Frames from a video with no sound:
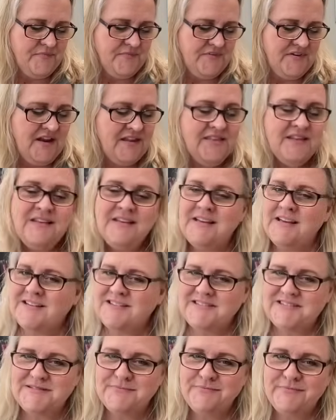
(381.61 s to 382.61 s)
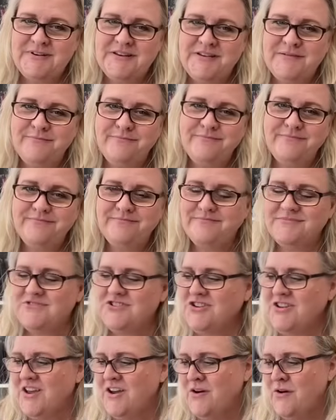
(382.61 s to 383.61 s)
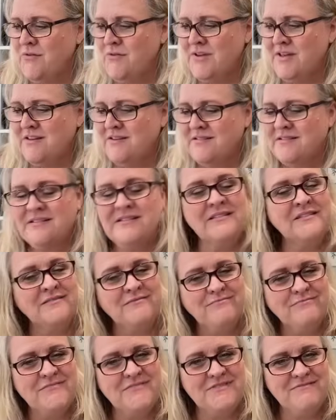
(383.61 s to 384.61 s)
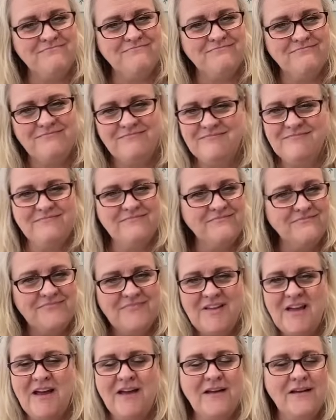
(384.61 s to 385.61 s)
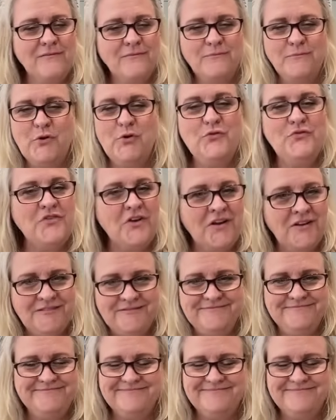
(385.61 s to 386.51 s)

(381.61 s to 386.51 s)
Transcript: nonetheless, we took care of it and moved on.